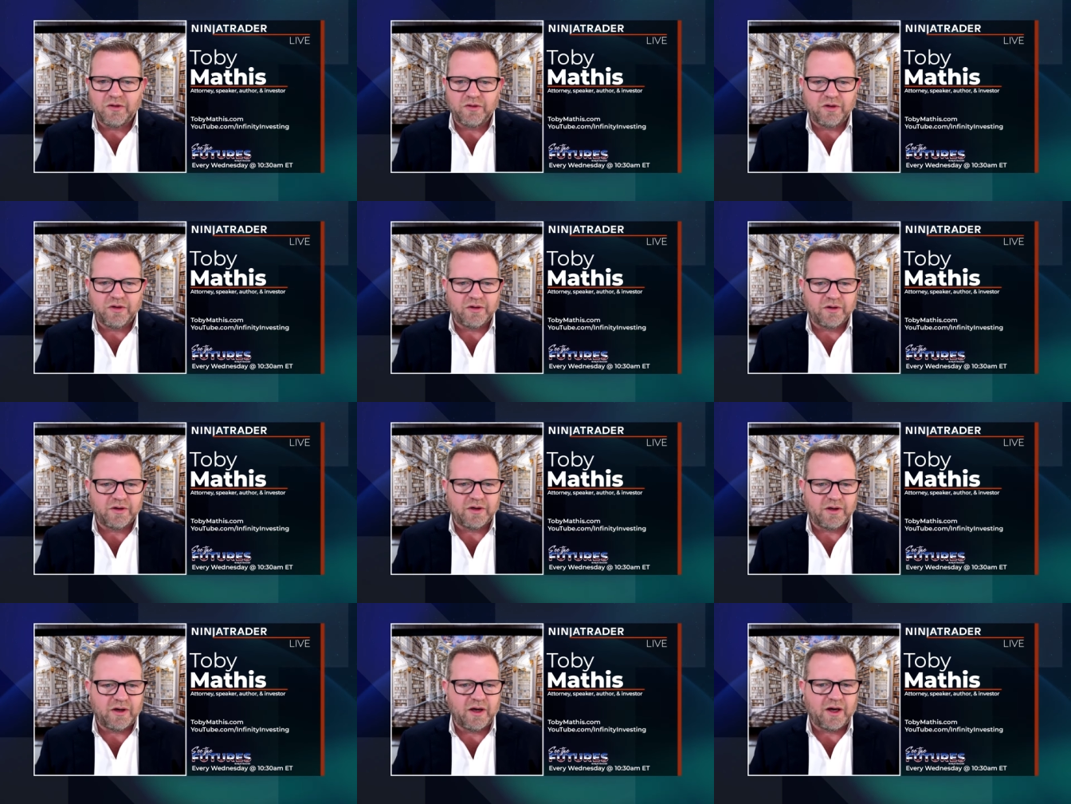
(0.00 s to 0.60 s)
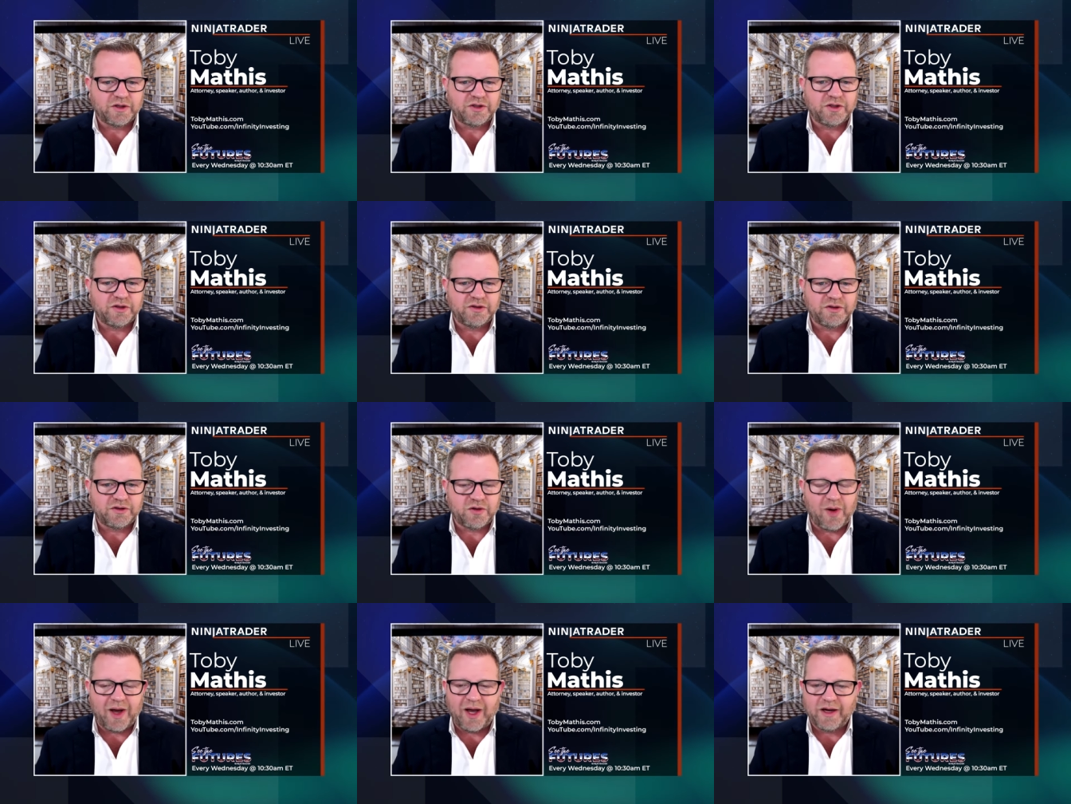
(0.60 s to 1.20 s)
your deduction.
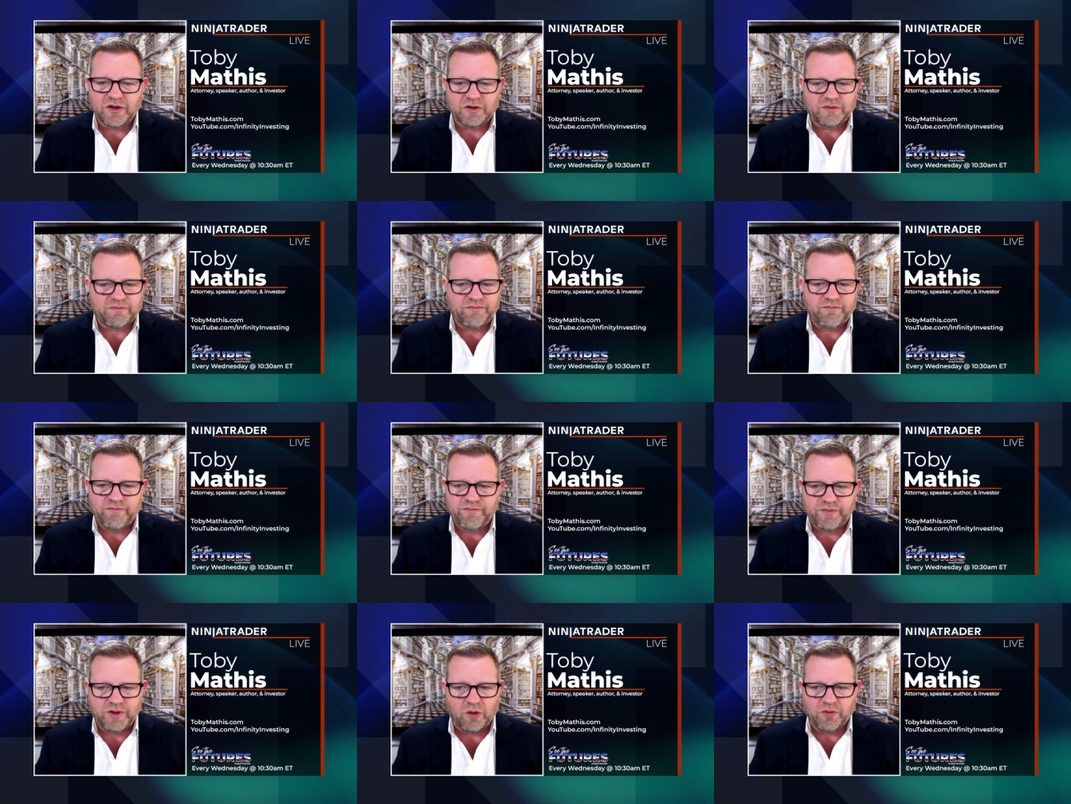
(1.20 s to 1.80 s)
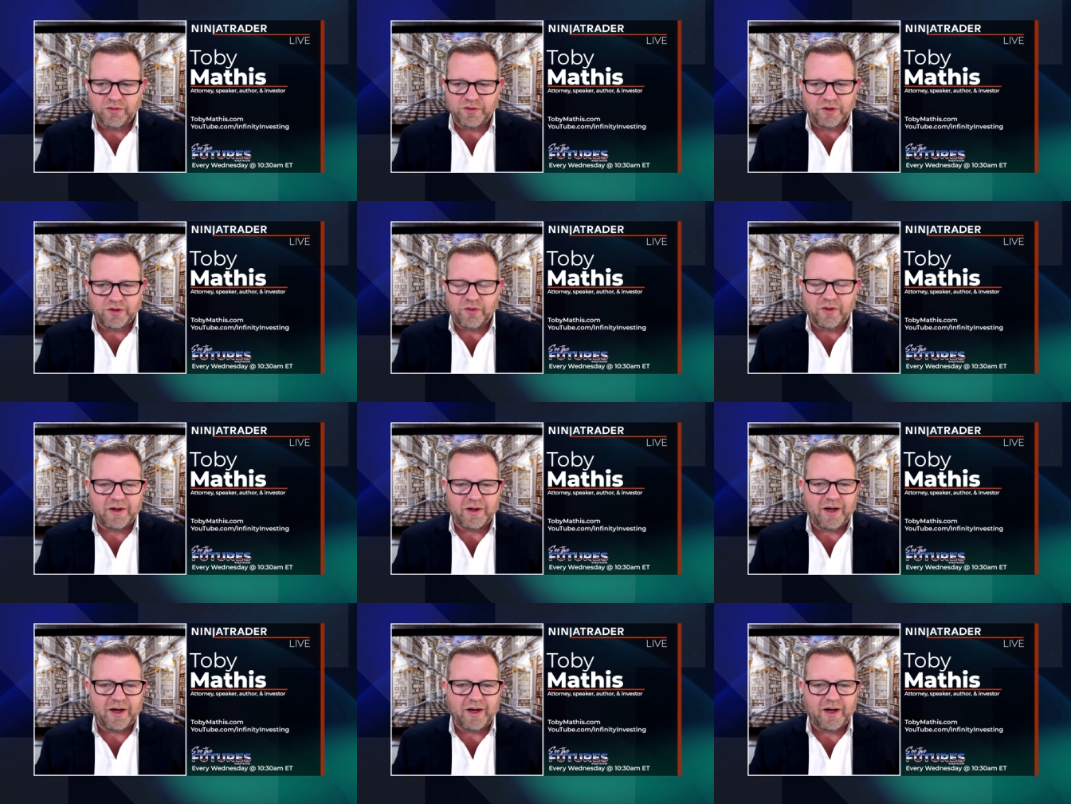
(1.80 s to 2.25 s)
So I just don't do it.